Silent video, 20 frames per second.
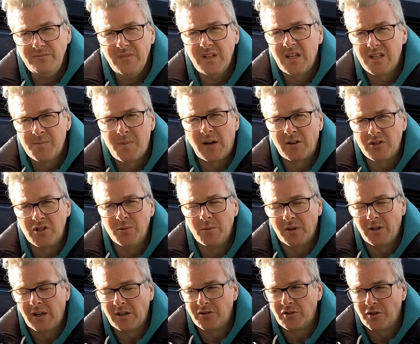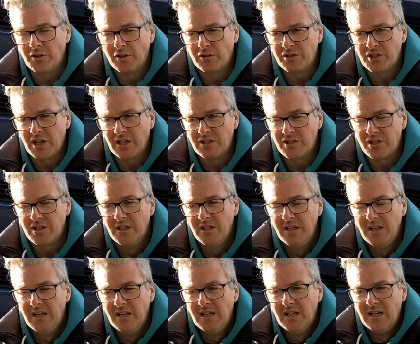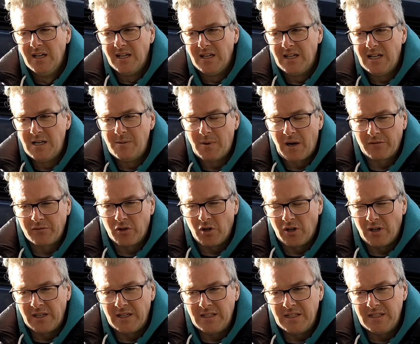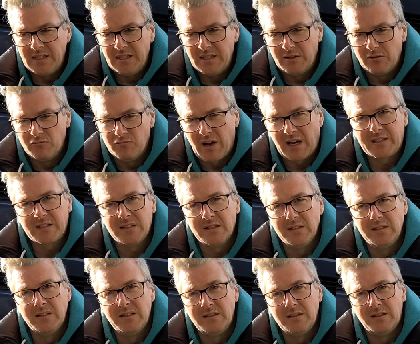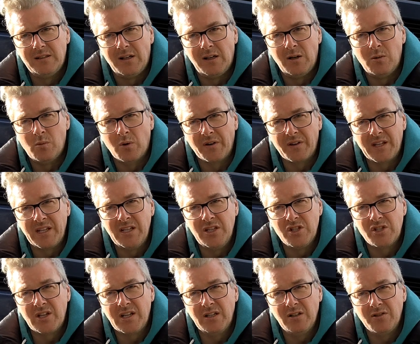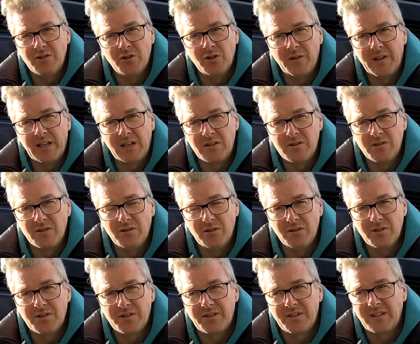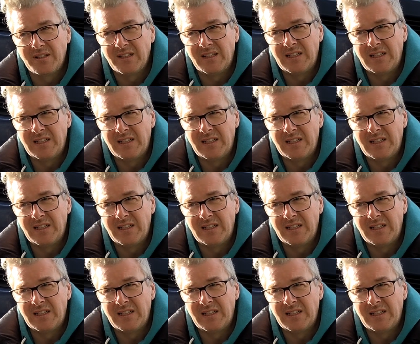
it's about due an oil change. I've got a rattle on one of the heat shields or the exhaust.